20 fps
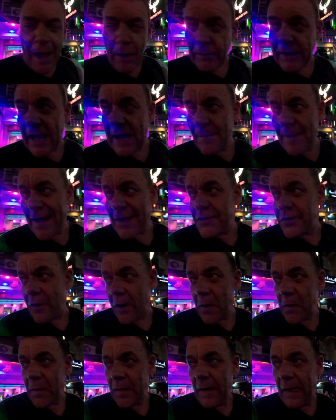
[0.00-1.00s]
LK
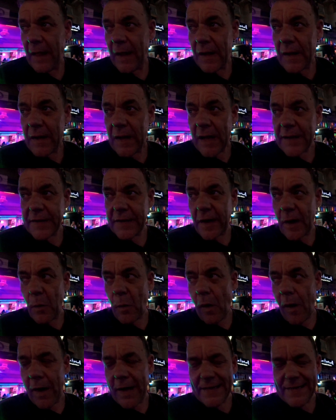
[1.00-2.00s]
Metro, and you know what?